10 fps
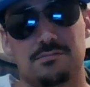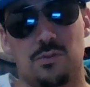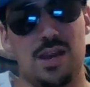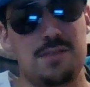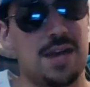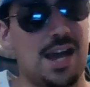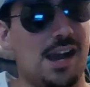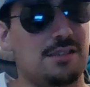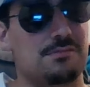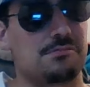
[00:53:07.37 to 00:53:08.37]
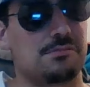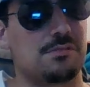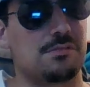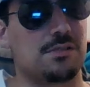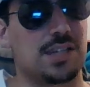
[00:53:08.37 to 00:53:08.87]
way back
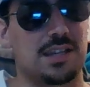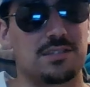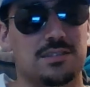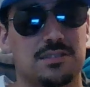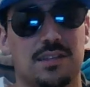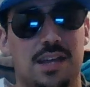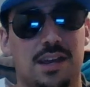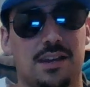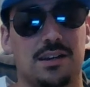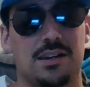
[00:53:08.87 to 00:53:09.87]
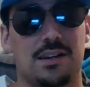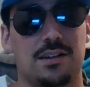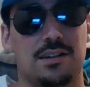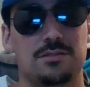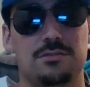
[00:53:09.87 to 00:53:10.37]
against,
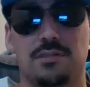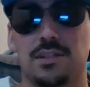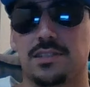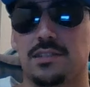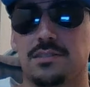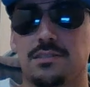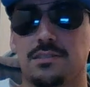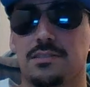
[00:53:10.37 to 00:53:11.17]
who was it?